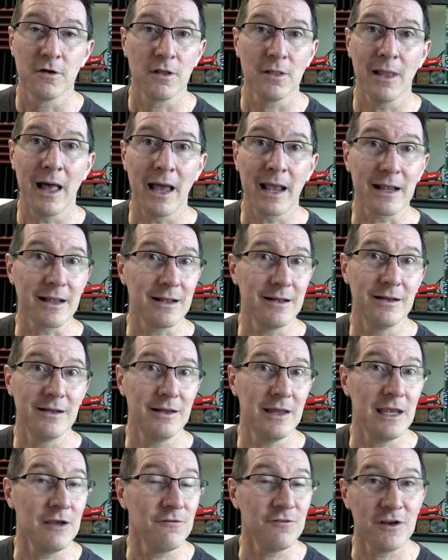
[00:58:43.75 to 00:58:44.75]
Like,
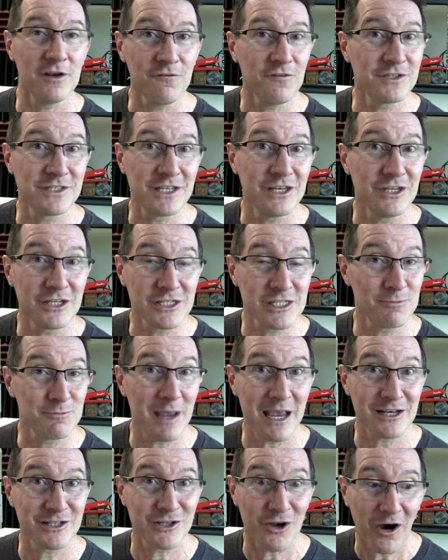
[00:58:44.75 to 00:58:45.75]
even if it's in your
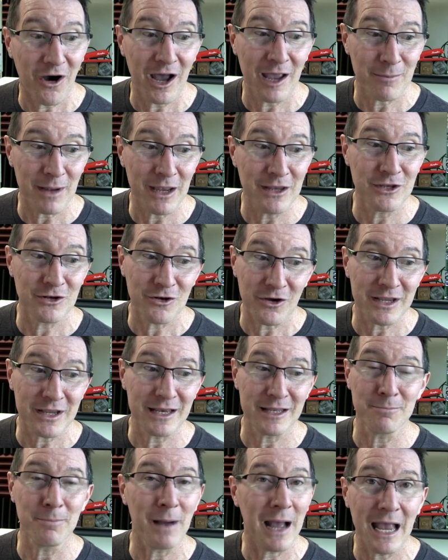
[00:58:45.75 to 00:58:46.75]
spare time and you're not
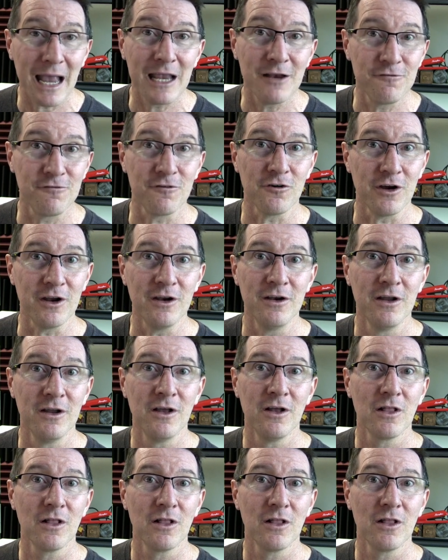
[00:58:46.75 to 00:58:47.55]
getting paid for it,